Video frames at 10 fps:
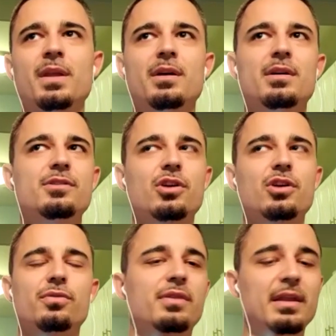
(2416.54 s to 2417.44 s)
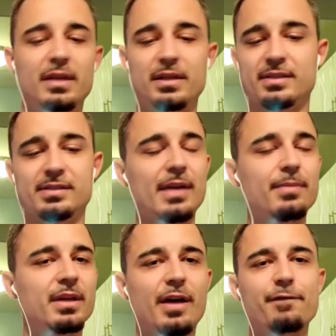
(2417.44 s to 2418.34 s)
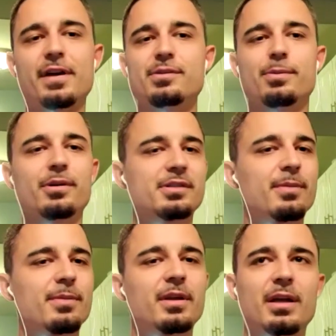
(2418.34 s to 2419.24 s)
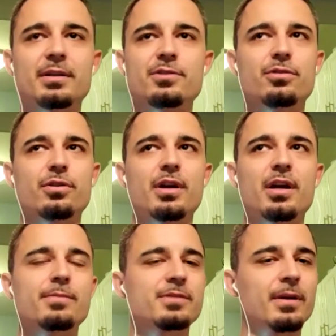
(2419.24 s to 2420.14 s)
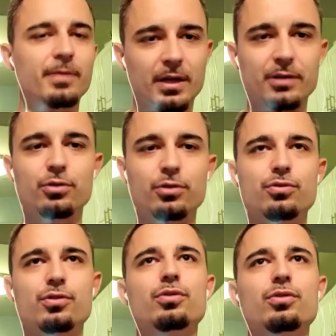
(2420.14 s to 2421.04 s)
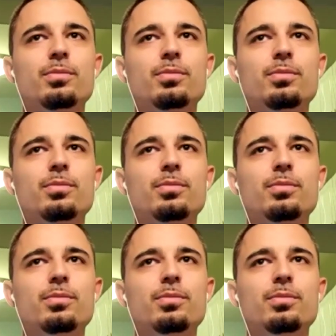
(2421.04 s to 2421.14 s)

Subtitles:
So it's the same thing on Facebook, same thing on Instagram, same thing on YouTube,